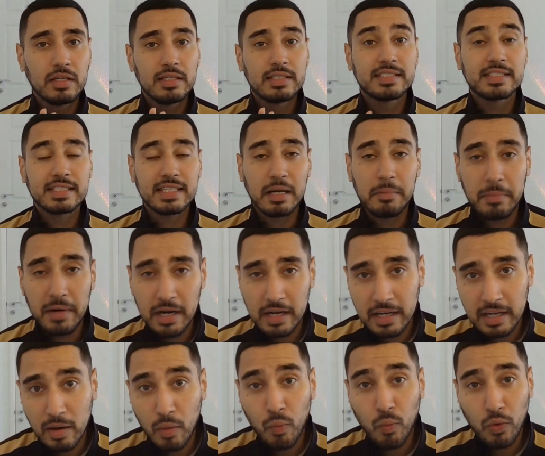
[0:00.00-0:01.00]

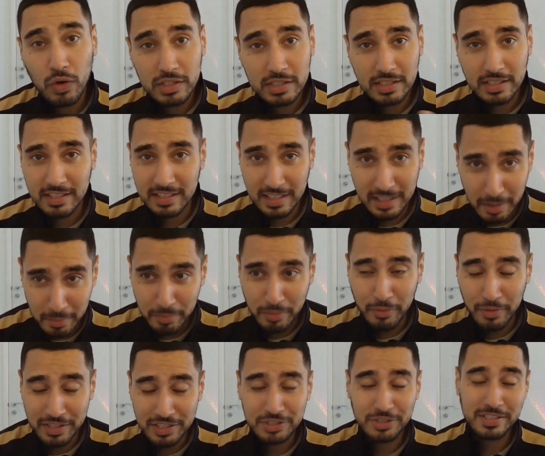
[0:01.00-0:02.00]
Scamacca wasn't the number
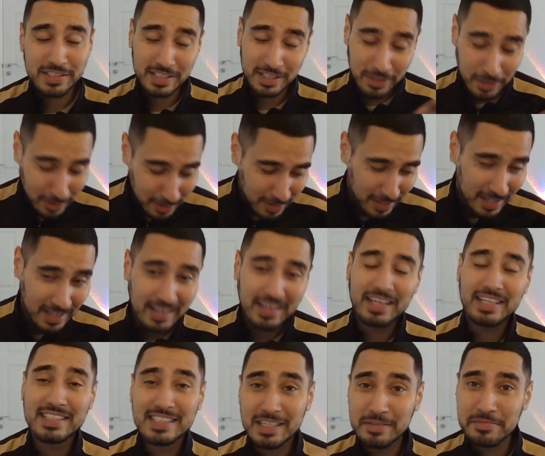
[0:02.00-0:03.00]
one choice. I know
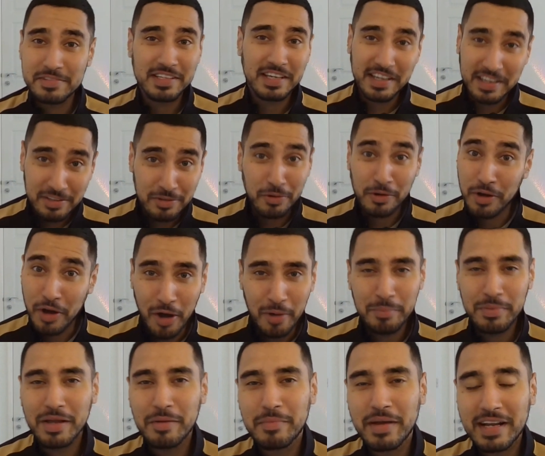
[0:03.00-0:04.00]
it seems like, you know,
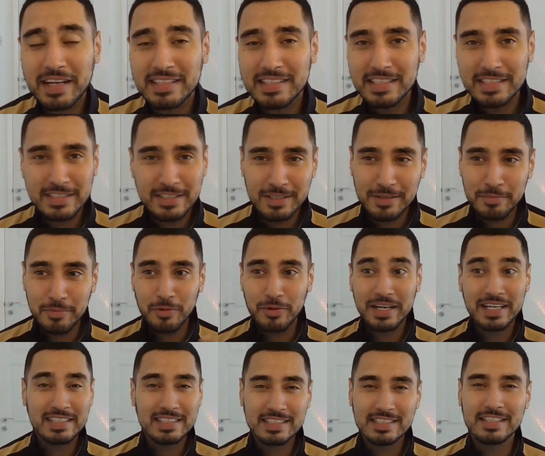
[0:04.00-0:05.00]
coping mechanism or
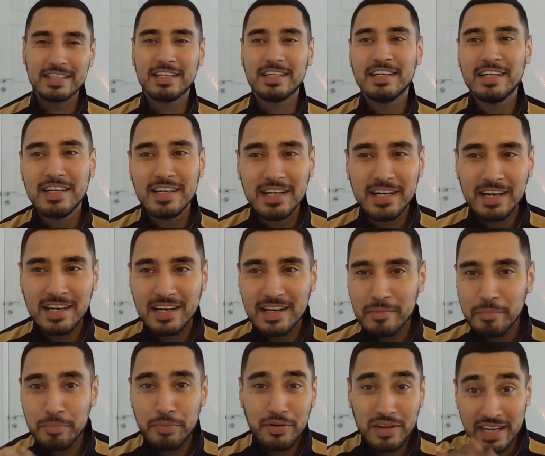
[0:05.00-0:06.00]
Inter
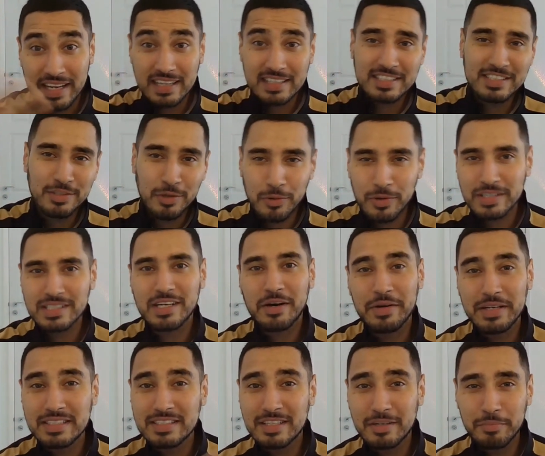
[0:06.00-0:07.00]
putting stories
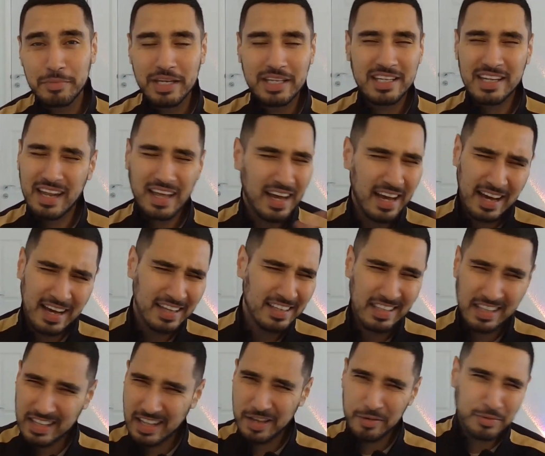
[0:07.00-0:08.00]
out into the media. Like,
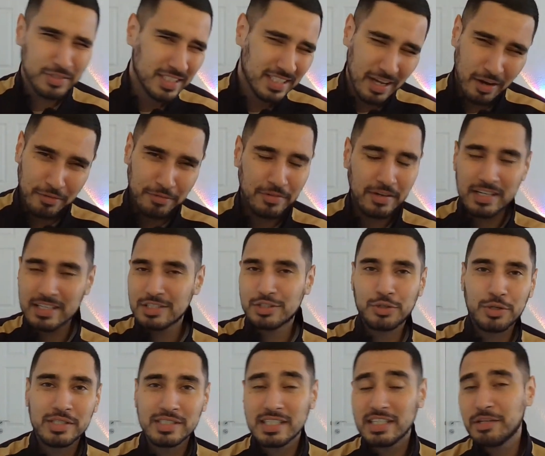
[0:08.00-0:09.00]
no, it wasn't our first
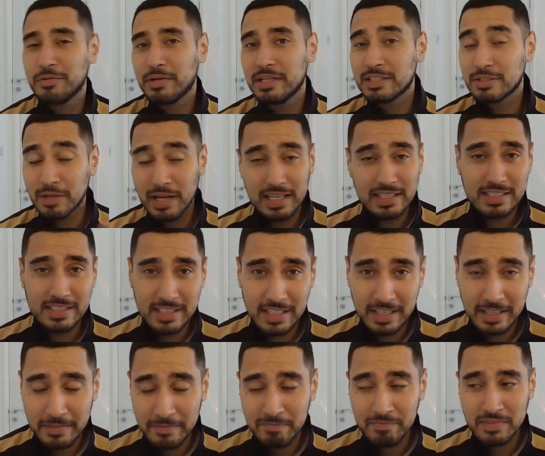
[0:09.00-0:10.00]
choice anyway. So let's
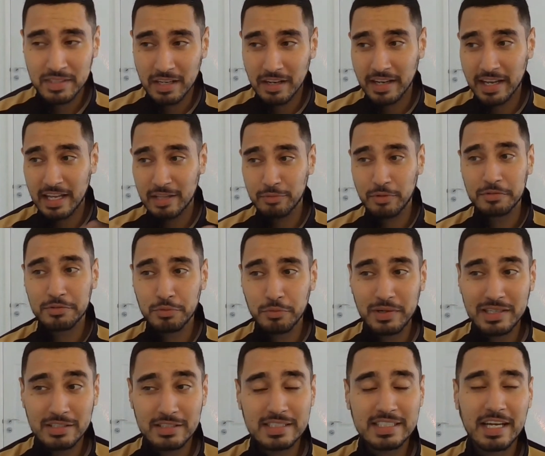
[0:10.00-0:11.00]
see. Again, we have to
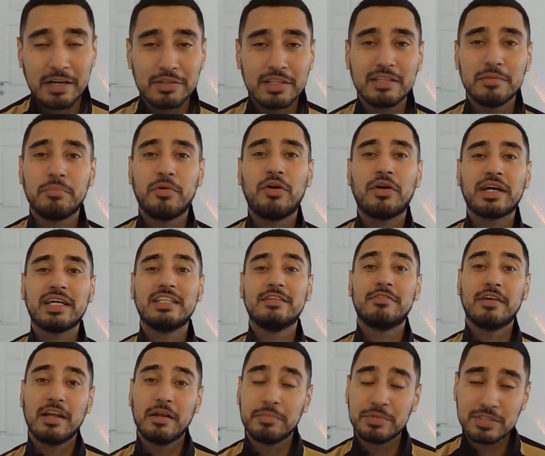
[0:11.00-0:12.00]
wait to see how the market
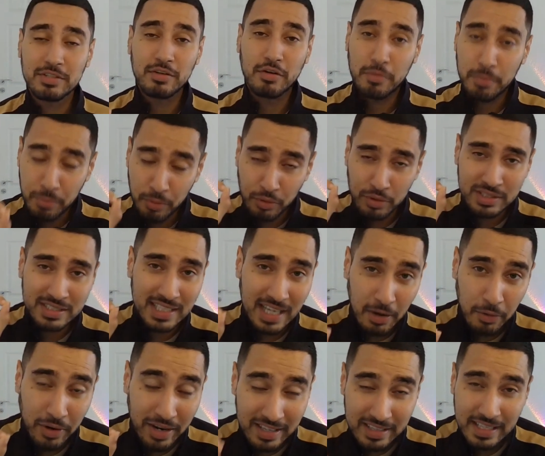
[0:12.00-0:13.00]
develops. So the reports
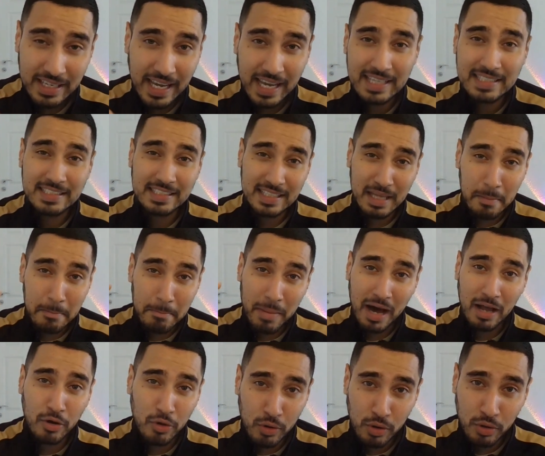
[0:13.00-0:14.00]
now are indicating that
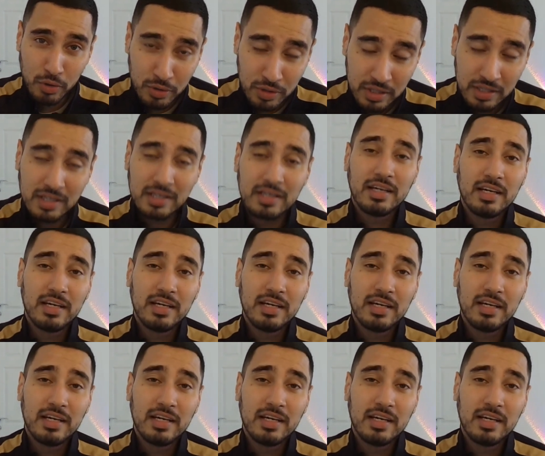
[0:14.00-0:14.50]
Balogun,